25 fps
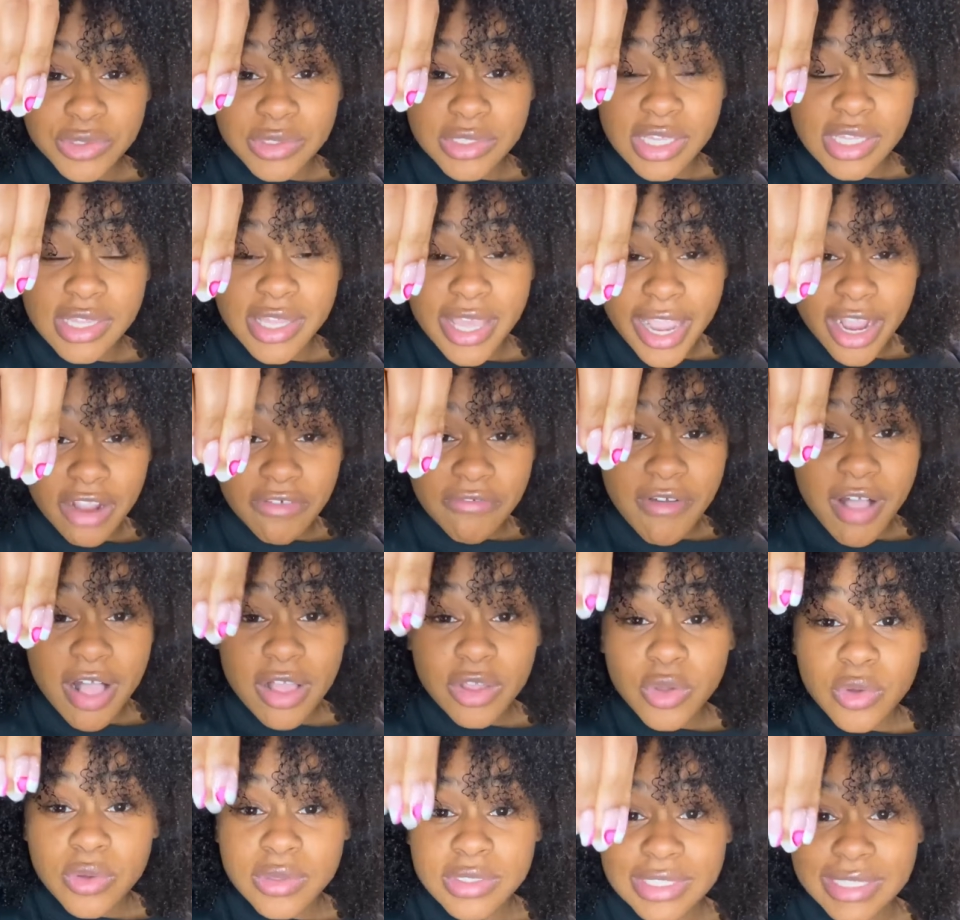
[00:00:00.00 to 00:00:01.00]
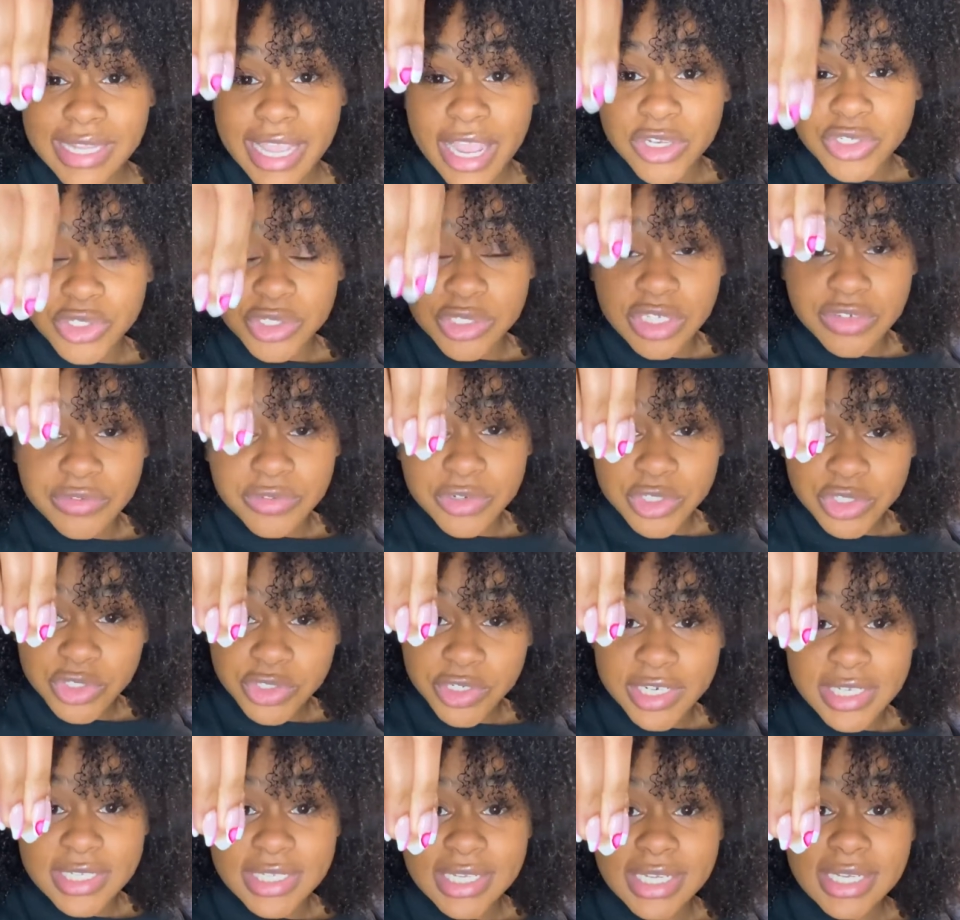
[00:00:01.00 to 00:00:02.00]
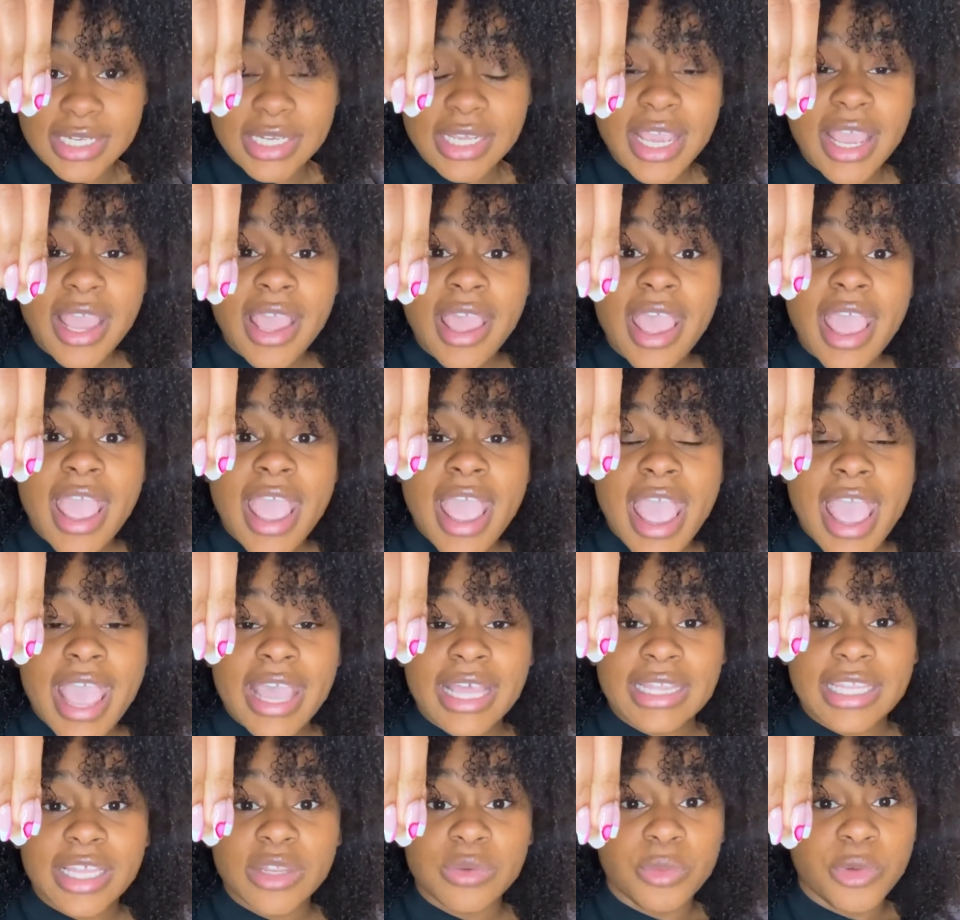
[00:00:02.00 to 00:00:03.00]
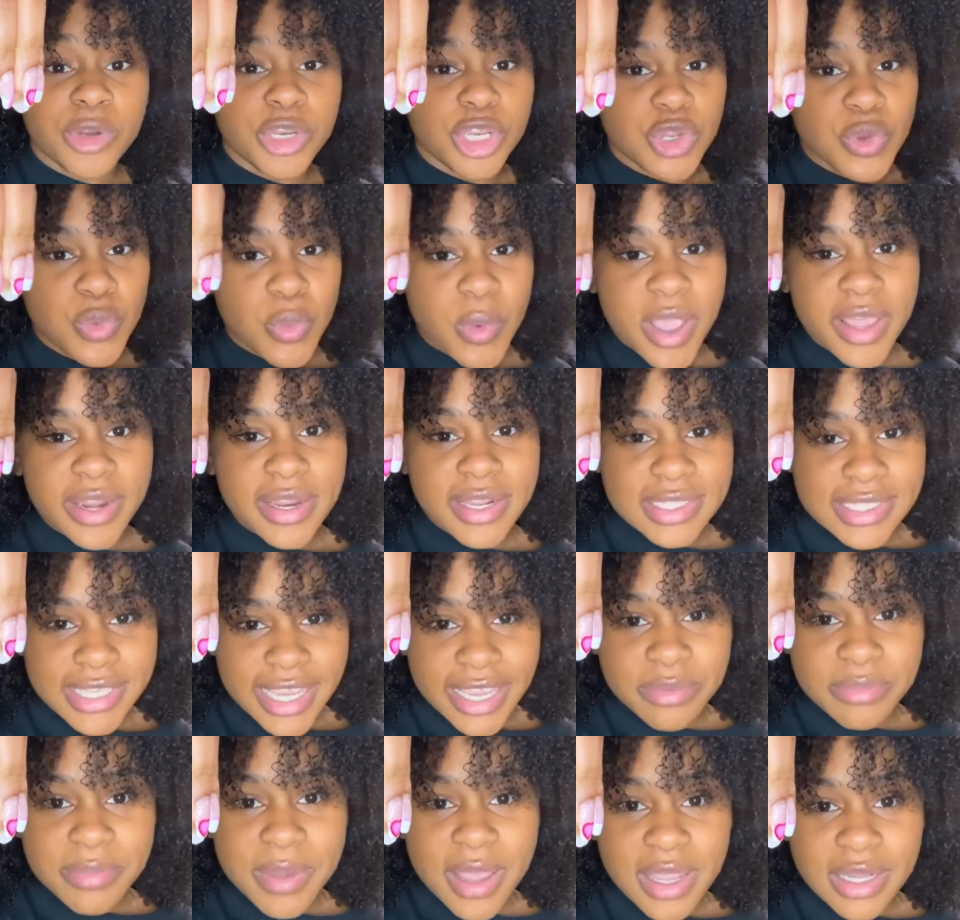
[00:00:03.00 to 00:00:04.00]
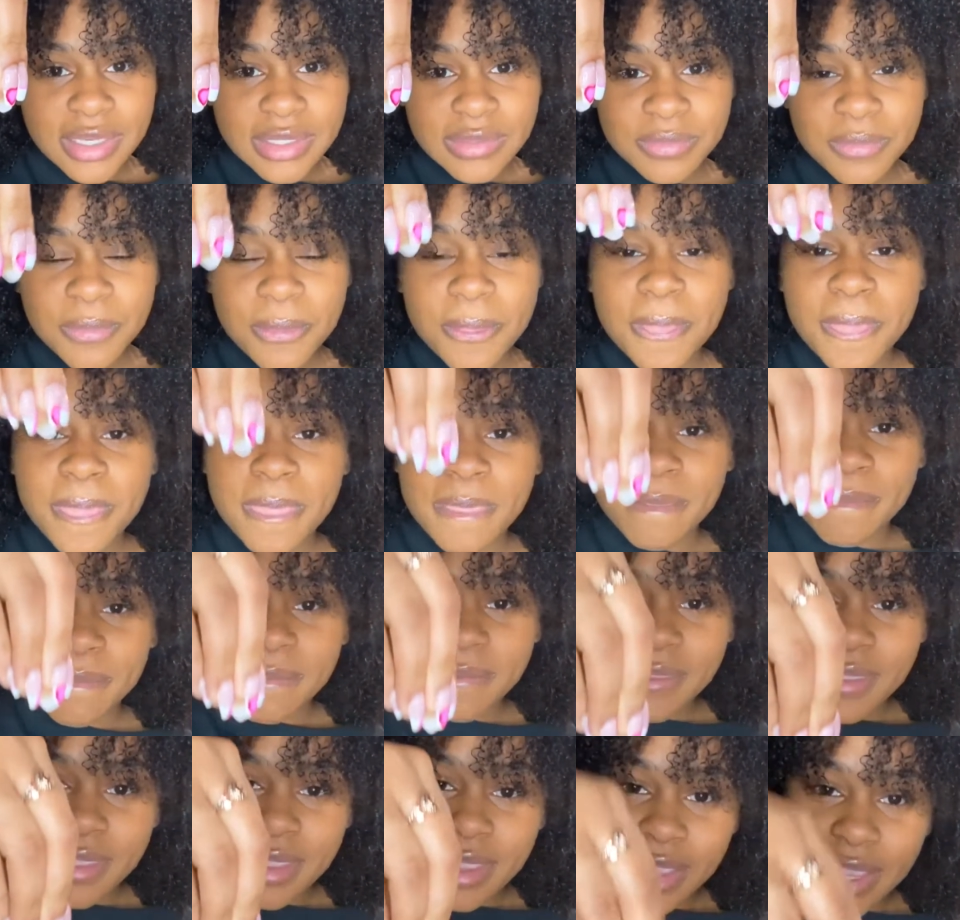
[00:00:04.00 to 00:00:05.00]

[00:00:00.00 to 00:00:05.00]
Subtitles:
hair follicle is naturally restricted, and then when you wet a tampon, it